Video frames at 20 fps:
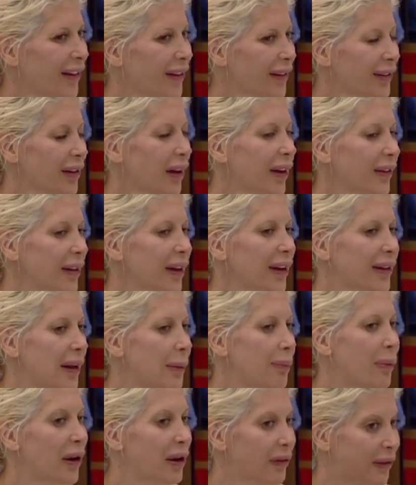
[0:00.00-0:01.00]
So I think it
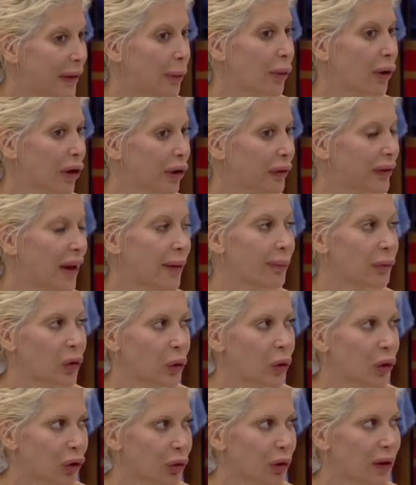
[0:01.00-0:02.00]
depends, if they want them to
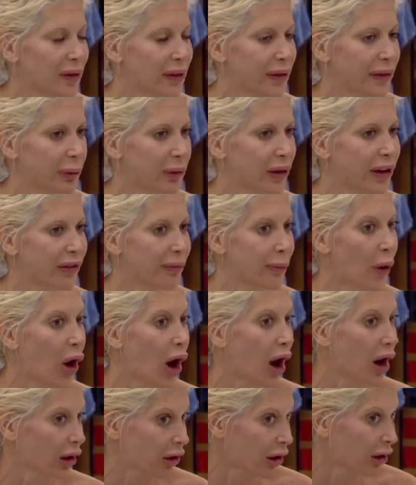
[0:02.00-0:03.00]
go crazy, they will give
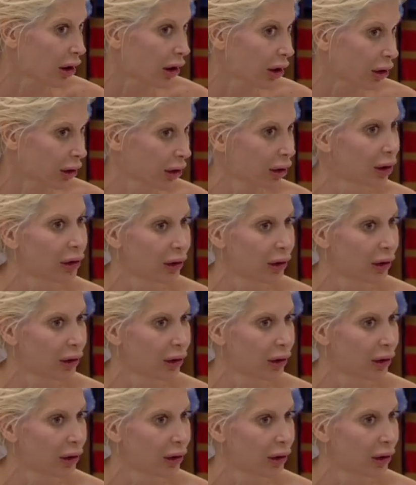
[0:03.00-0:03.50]
more alcohol.